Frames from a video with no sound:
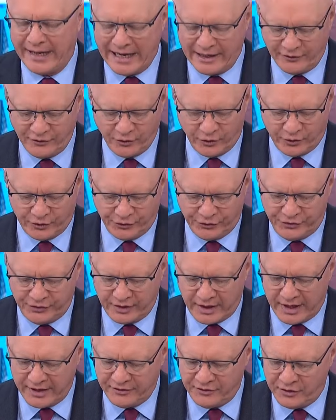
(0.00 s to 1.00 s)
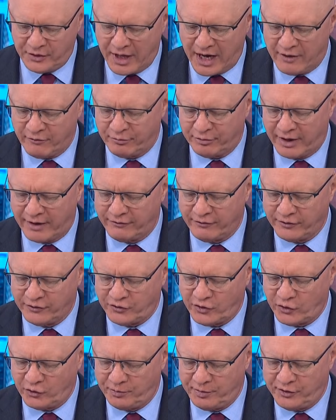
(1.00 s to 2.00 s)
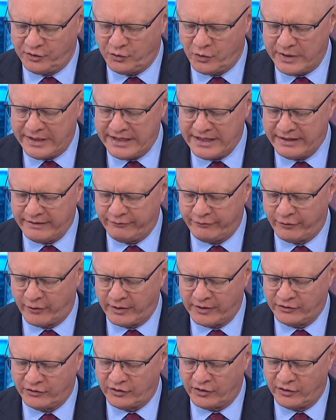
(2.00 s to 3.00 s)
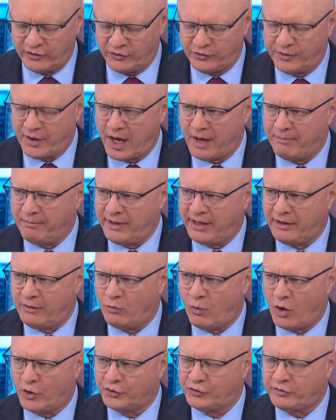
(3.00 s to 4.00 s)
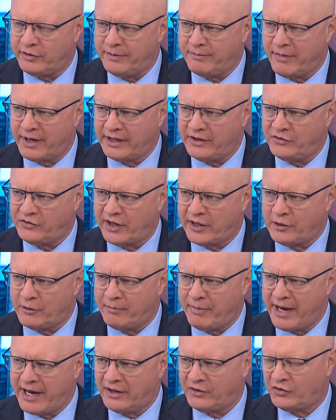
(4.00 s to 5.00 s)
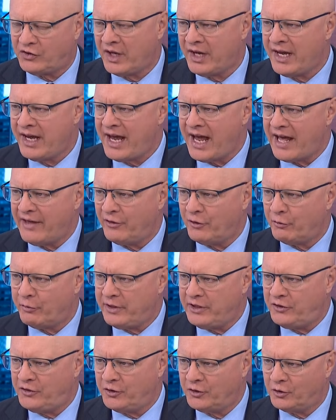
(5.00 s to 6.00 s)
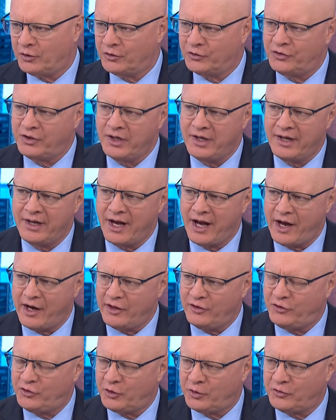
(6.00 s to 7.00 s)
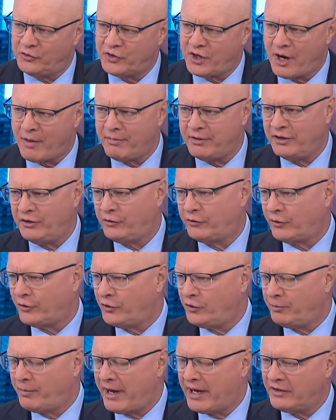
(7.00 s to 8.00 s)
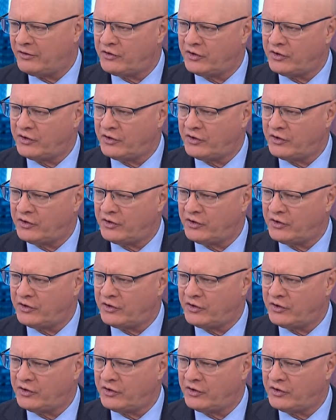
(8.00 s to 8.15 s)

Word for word: financials, uh, do you have preferences between, for instance, uh, big Wall Street money center banks and the regionals, uh, insurance companies versus